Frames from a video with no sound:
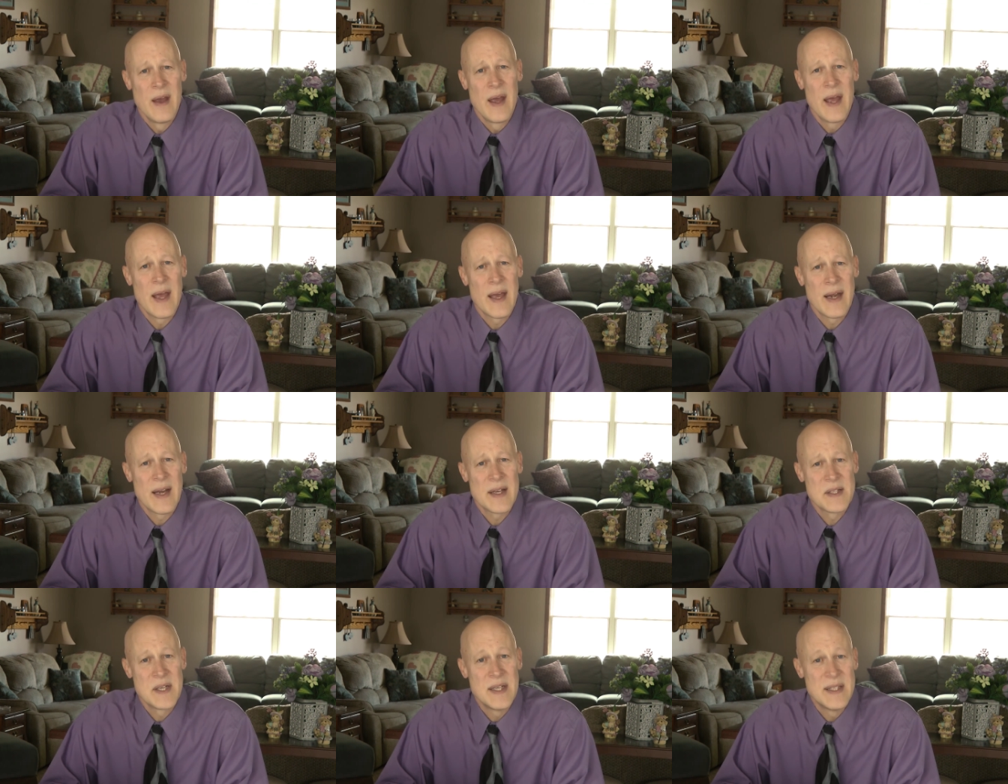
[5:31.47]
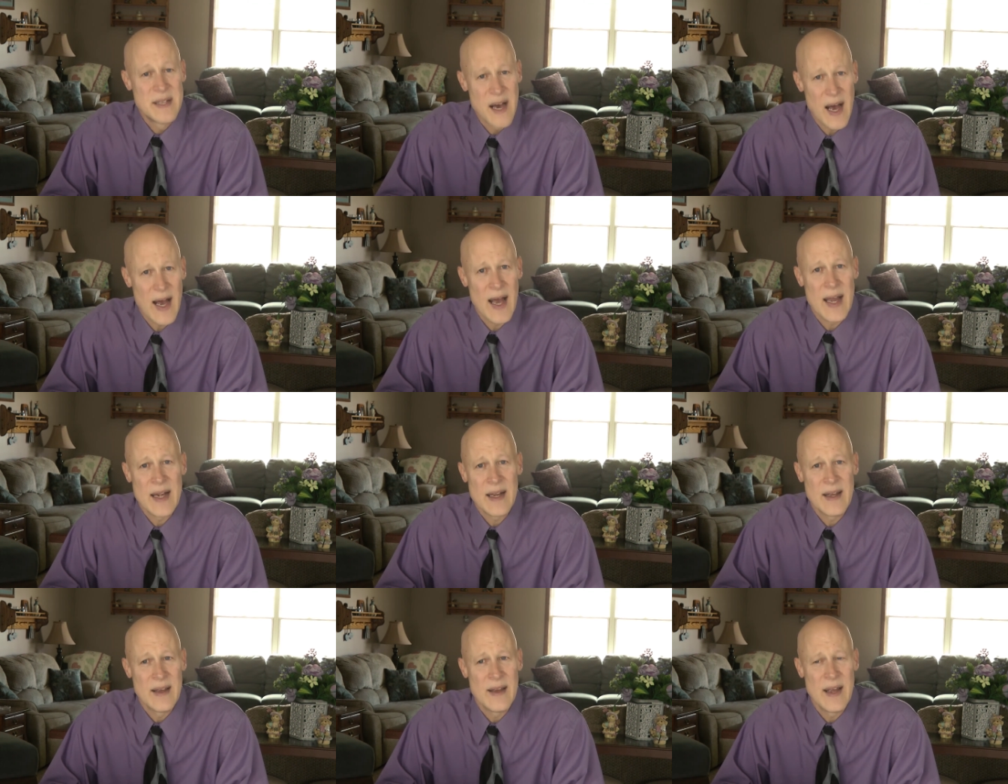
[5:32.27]
And as he
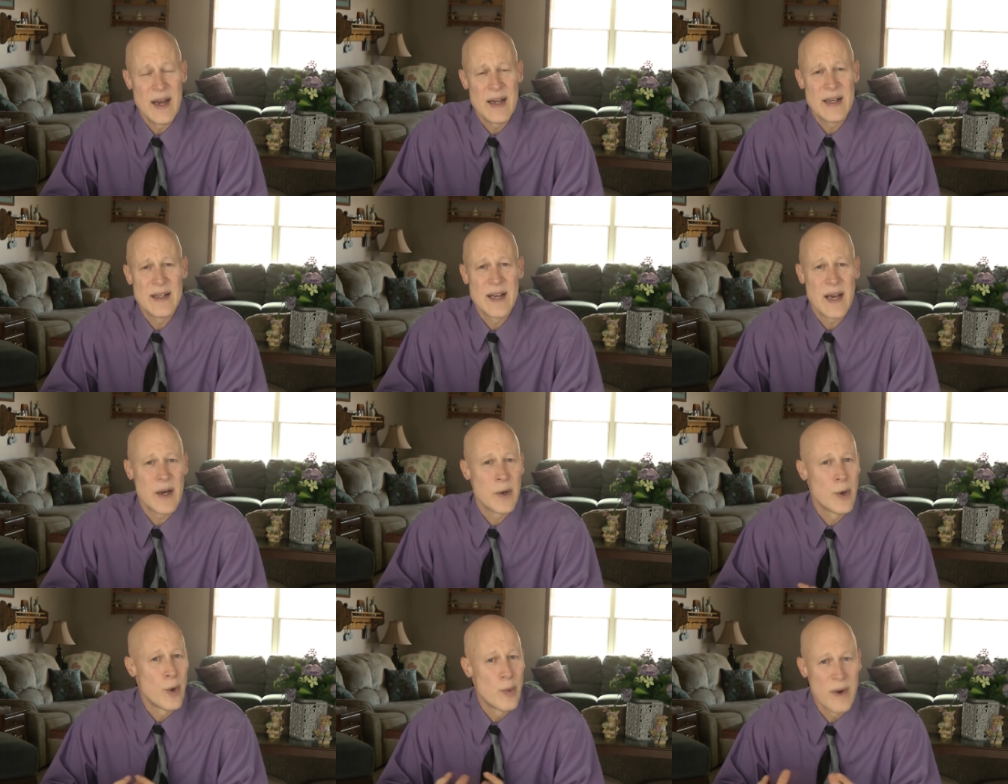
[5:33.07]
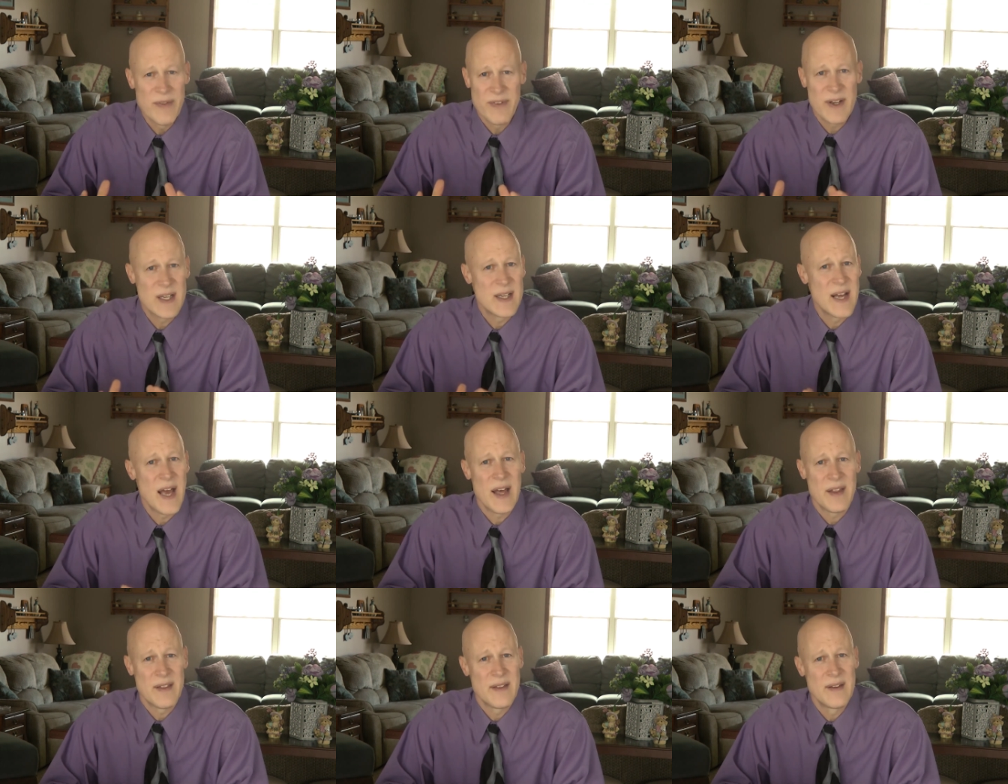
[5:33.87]
died, and he died a horrific death,